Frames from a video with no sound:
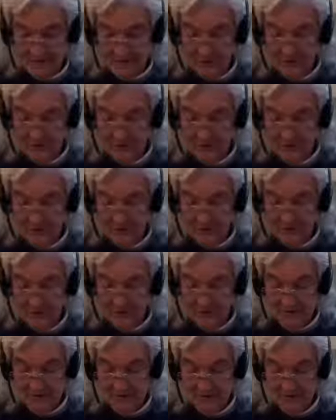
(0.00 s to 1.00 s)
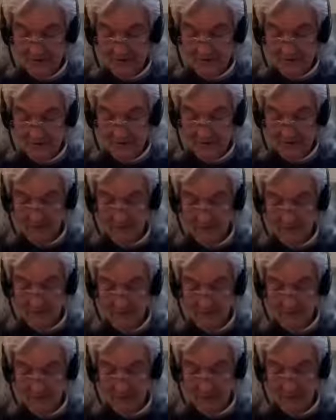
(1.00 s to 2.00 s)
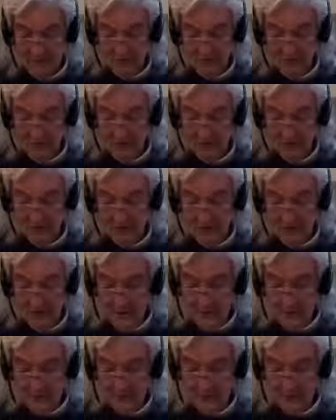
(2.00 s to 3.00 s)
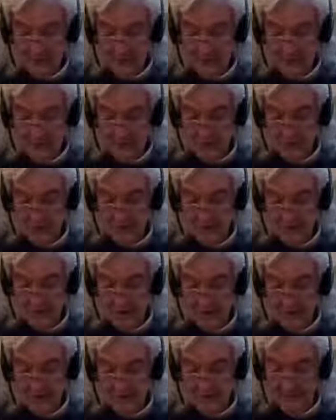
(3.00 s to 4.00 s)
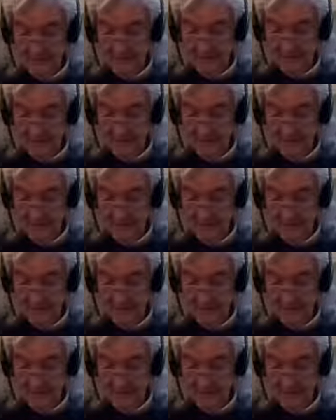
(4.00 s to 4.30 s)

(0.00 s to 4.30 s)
Those who have looked after other people's children with devotion and love,